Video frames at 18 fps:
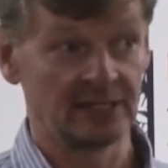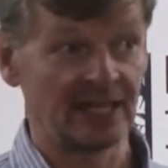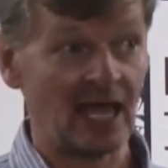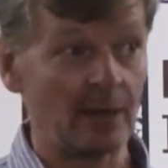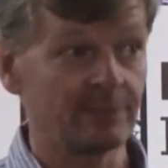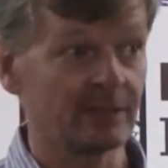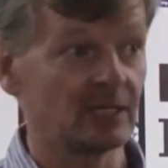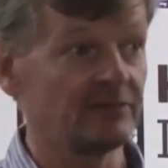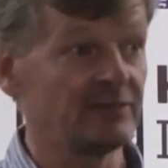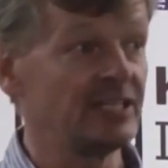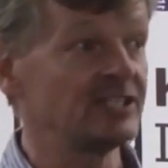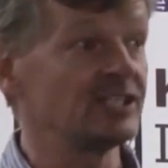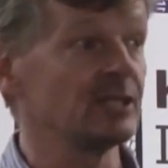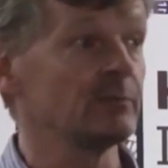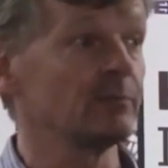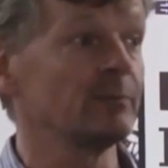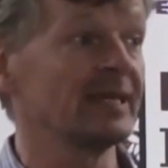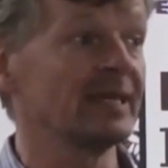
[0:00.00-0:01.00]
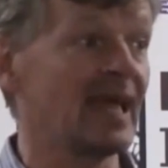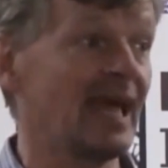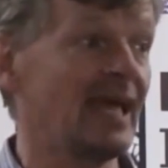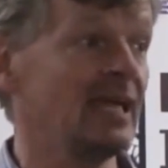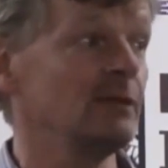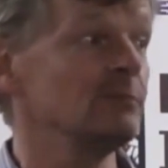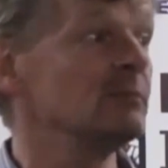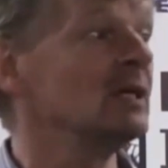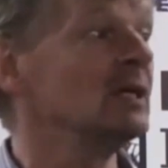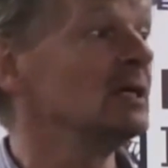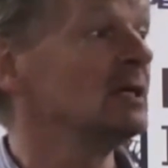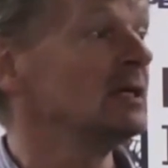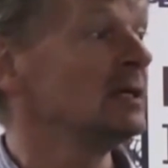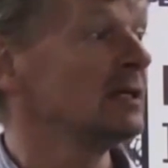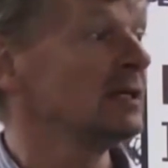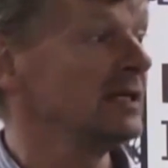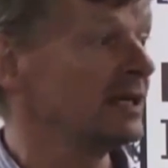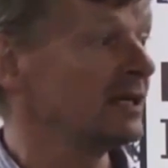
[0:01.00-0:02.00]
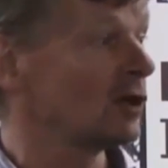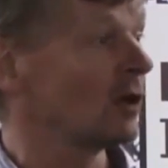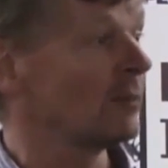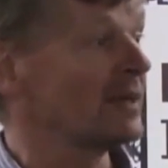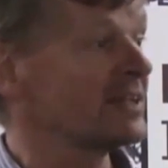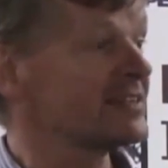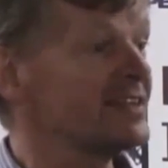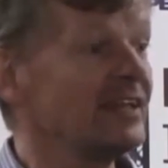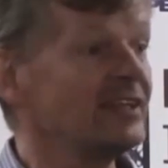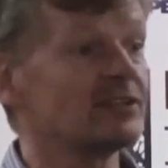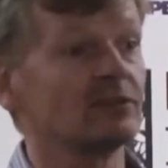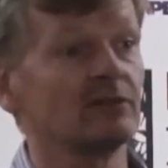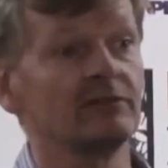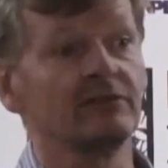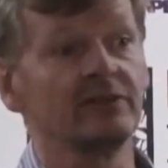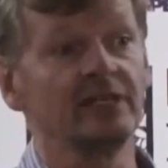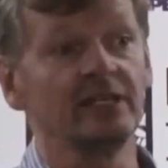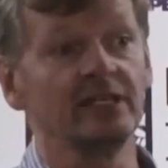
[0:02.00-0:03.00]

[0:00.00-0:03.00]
the capital of Egypt, became the economic center of